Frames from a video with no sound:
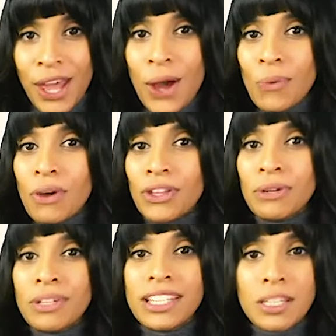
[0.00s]
Whether you
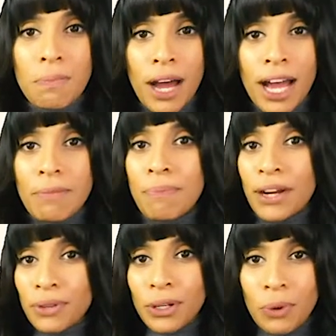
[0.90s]
need to buy better
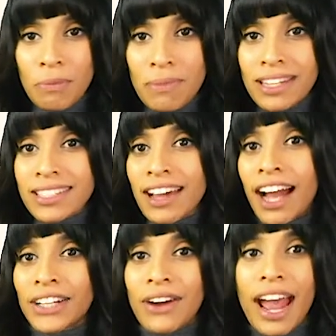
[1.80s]
equipment,
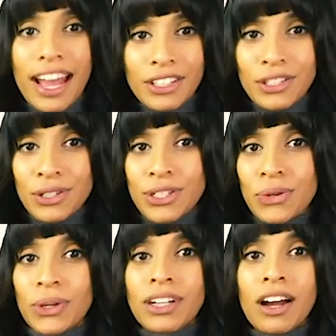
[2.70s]
hire actors,
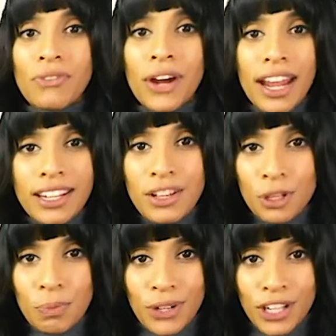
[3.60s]
or cover any other
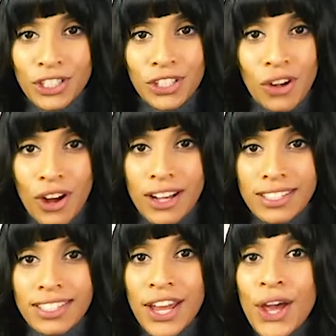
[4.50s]
production costs,